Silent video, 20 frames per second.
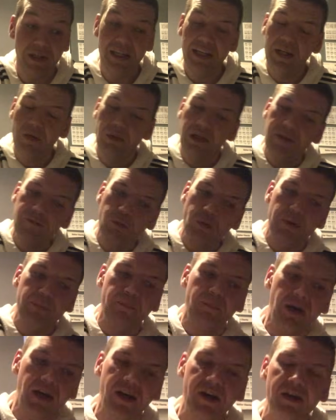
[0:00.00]
And anyway, it wouldn't
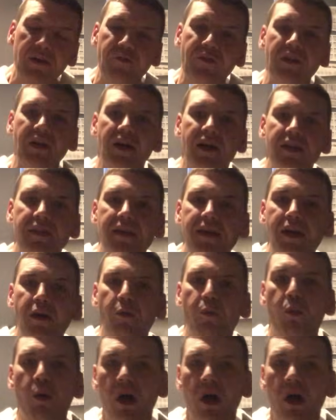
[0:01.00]
matter if they had help.